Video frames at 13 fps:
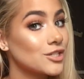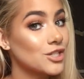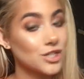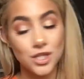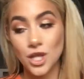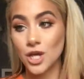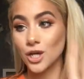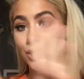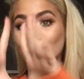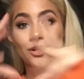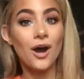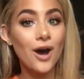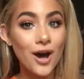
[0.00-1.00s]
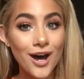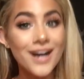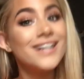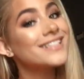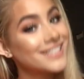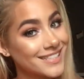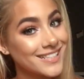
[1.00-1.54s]
to just look
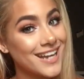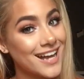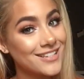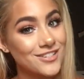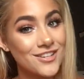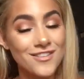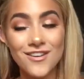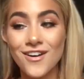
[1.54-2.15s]
snatched to the